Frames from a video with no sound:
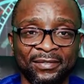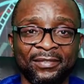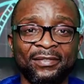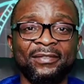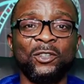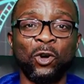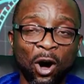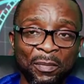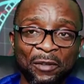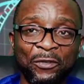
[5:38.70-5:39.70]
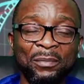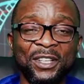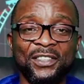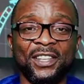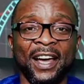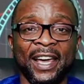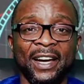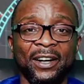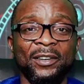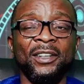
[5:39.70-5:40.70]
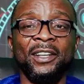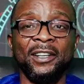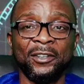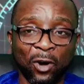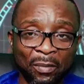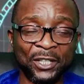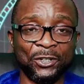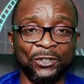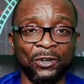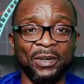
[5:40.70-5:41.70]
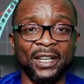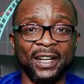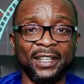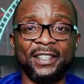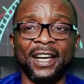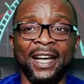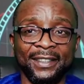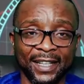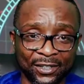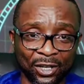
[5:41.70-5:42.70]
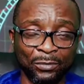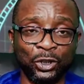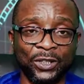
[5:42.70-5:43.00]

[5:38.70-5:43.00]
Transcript: Coming from the Sahel, coming to dominate and subjugate.